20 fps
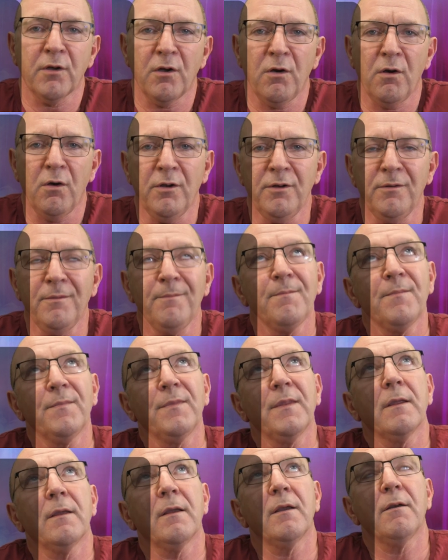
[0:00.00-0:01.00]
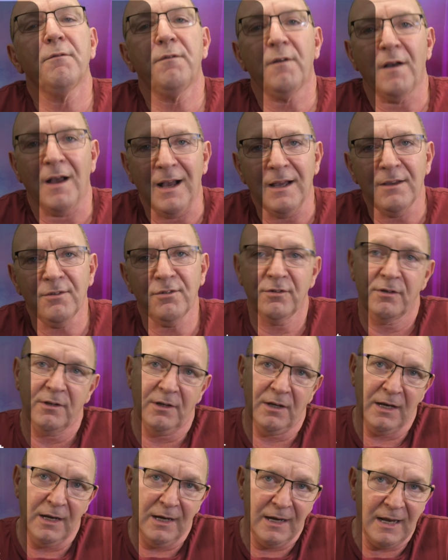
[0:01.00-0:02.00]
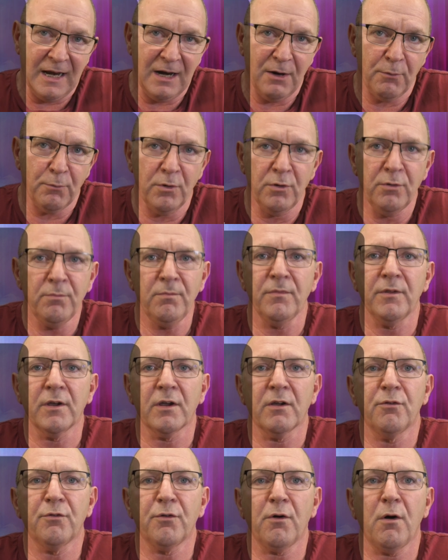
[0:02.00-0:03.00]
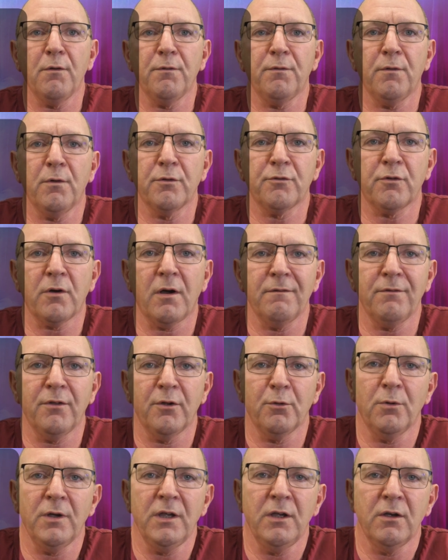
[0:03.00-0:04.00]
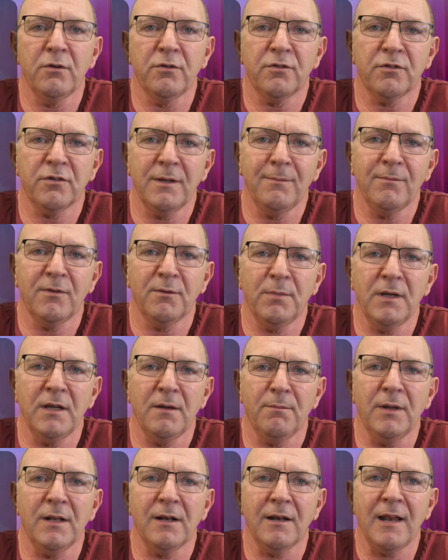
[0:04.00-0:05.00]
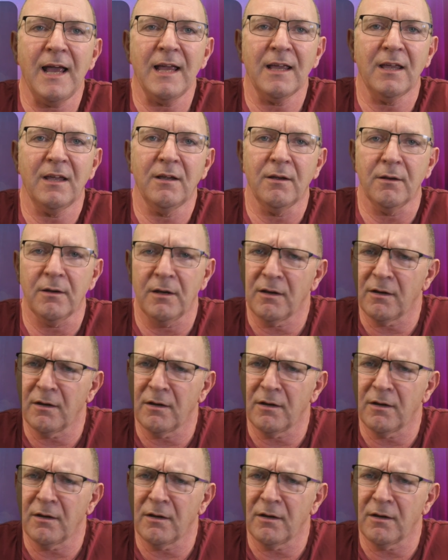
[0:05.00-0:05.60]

Con, for us, in our room, the Control 4 driver that we use seemed to be a bit laggy.